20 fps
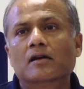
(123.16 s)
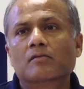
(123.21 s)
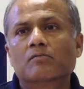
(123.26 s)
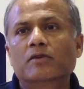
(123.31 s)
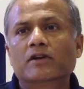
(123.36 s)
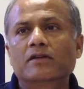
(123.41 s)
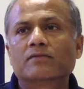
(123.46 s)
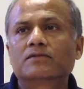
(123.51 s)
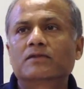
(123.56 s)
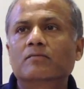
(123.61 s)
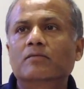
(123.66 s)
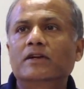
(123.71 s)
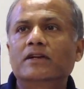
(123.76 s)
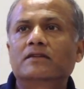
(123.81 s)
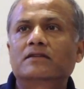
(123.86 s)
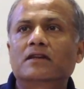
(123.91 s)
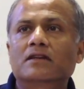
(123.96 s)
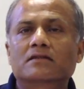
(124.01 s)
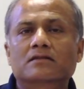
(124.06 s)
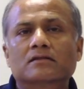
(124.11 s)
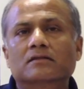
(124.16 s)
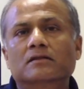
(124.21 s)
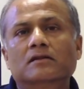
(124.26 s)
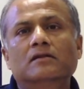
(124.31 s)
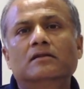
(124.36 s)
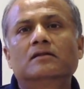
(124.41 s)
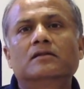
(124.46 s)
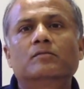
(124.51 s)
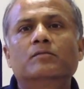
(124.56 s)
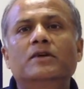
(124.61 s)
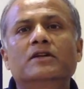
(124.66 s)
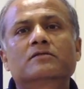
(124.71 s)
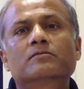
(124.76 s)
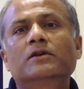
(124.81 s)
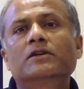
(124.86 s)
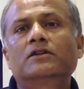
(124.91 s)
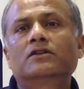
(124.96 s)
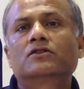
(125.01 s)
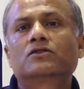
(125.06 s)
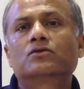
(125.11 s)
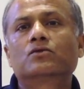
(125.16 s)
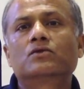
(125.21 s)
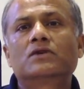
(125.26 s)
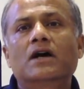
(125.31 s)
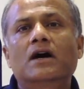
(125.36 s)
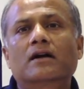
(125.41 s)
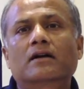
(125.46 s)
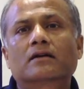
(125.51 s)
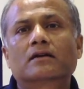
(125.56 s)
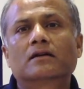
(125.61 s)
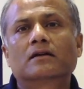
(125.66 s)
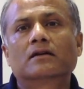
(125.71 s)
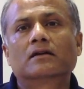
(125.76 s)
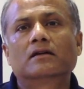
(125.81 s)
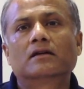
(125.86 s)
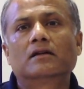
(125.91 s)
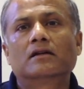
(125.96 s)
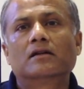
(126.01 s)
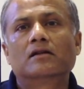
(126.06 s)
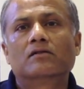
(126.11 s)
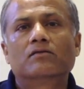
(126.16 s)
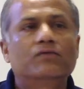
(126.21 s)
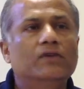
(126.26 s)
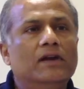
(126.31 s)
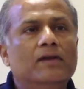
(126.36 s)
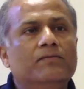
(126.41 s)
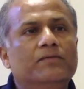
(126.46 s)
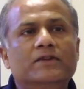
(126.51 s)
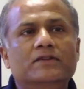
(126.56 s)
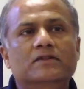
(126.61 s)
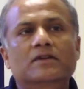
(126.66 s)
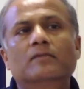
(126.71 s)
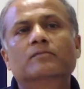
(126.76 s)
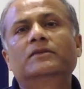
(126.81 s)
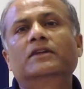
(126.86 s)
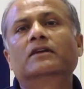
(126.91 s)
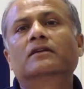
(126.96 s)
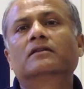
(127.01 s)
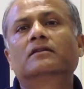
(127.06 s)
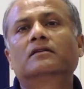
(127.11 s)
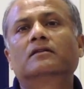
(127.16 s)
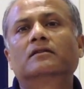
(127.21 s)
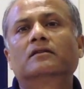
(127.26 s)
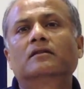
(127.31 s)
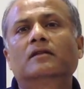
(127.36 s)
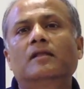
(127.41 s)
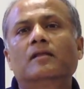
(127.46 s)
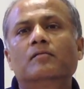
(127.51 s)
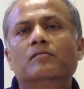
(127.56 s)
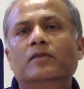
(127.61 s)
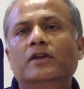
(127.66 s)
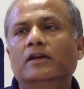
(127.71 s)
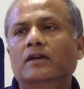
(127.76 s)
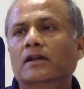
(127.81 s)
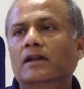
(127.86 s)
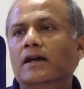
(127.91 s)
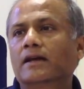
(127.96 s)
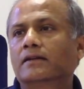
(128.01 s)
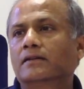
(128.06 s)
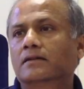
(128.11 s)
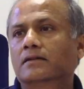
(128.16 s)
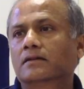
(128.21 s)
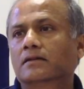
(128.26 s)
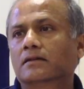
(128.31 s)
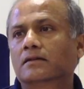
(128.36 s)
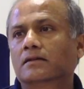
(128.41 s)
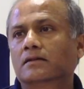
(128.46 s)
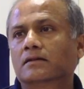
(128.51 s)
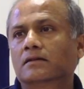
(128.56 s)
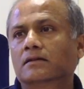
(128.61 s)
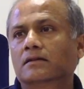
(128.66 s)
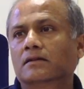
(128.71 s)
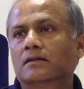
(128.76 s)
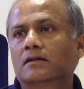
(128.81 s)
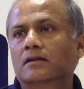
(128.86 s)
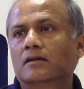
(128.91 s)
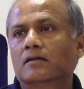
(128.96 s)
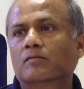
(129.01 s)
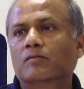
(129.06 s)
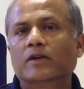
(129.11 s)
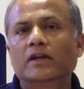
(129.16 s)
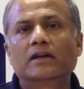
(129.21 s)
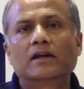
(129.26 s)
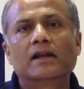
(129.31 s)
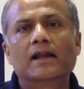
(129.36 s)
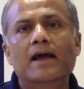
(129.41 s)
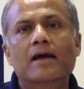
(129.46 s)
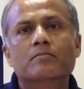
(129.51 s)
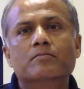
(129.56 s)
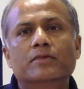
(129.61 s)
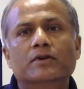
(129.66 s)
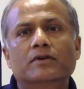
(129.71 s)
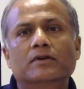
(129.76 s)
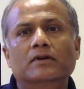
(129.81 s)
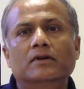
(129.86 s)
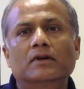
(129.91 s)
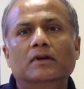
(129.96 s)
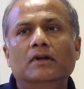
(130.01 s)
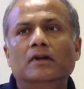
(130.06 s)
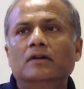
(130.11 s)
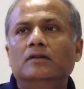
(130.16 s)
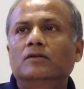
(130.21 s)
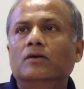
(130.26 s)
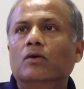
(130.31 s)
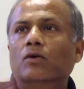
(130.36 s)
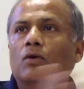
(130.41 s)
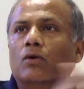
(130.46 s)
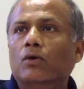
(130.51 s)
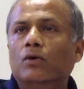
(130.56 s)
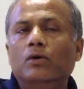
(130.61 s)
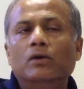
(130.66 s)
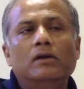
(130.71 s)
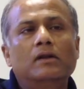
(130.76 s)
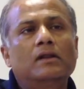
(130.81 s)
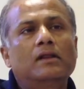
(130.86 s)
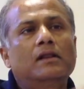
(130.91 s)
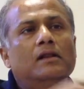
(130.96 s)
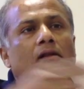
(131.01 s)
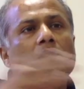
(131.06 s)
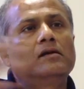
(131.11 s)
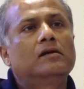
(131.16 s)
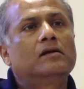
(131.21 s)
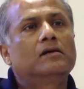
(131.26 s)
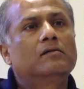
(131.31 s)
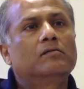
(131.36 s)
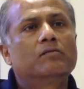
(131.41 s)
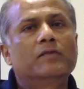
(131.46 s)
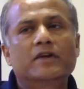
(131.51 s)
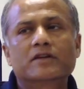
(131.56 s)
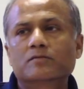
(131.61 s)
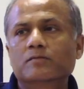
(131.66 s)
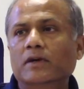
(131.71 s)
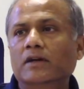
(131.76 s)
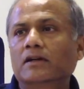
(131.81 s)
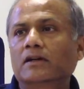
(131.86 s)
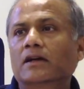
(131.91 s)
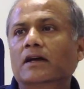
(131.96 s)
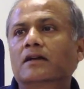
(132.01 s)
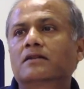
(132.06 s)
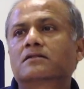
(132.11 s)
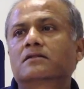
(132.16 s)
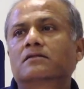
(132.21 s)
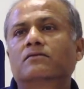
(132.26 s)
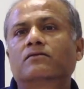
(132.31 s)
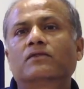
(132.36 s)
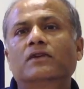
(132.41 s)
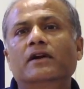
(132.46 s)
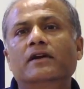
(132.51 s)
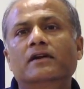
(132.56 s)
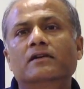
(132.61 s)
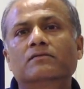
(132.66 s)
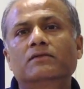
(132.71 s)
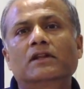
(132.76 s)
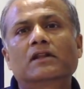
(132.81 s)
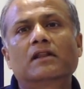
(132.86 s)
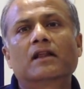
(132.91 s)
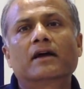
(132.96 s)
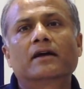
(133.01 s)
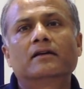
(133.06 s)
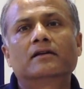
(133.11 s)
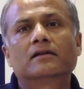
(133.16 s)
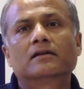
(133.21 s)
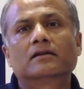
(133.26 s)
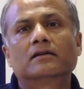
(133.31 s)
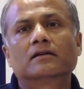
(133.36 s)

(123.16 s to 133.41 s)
But if somebody says the basement is too dark, fill up with something, bring a light, bring a lamp, the whole basement gets flooded with light.